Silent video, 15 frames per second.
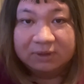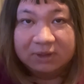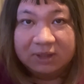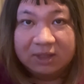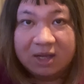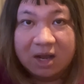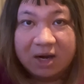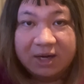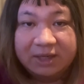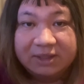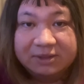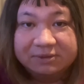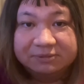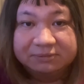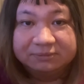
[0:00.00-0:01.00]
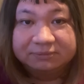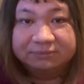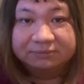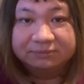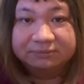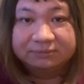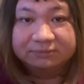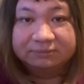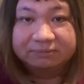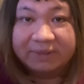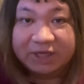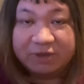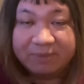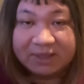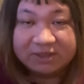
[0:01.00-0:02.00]
card,
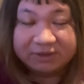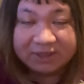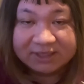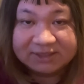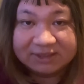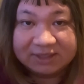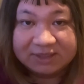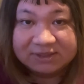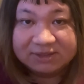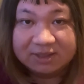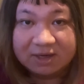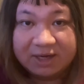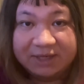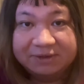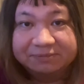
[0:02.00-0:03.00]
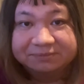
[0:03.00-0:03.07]
biometric residence card,